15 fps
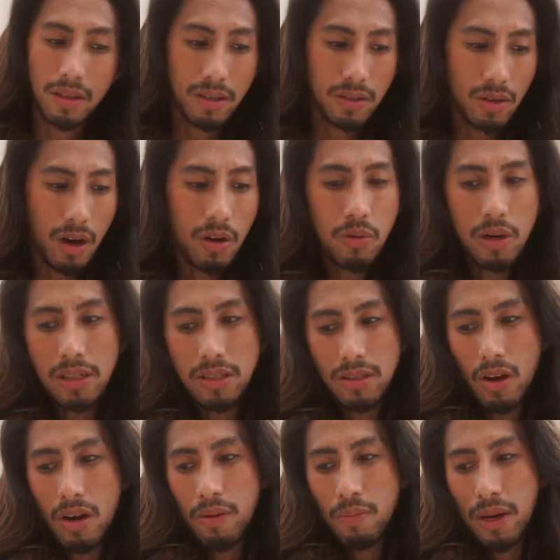So Aqua, let's
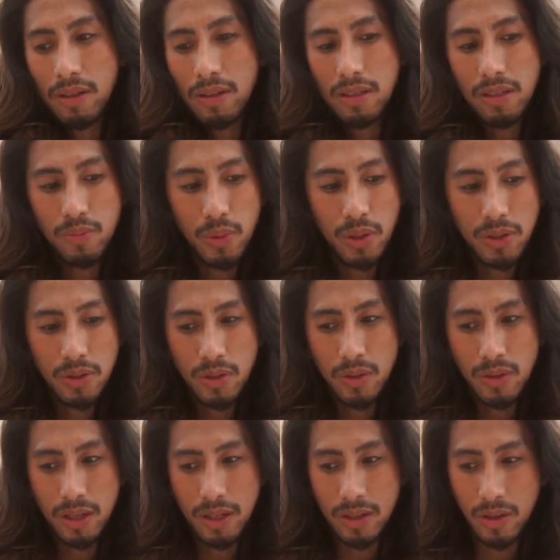talk about this
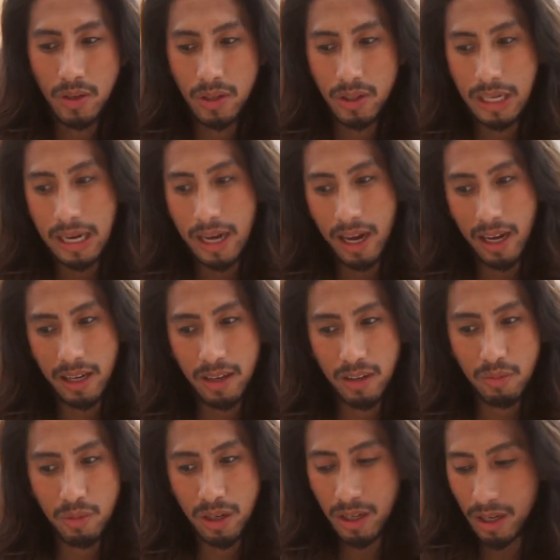person that you're denying
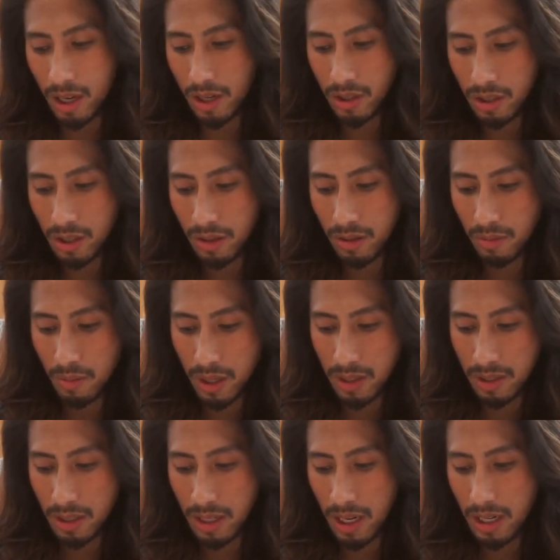communication
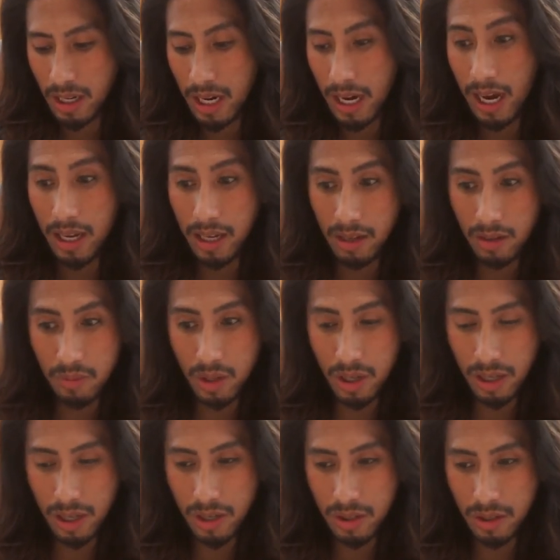because they're denying
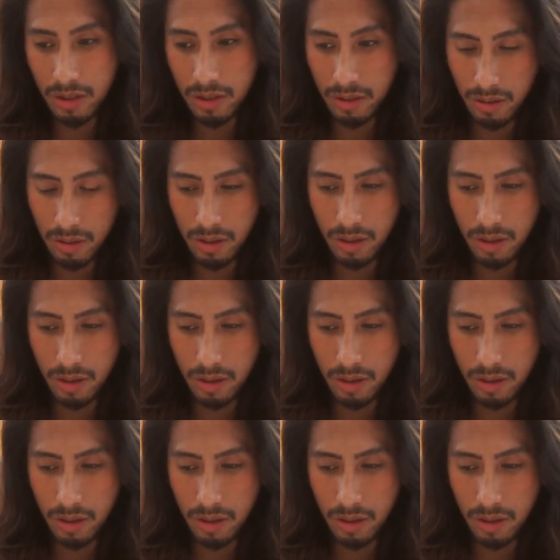communication to.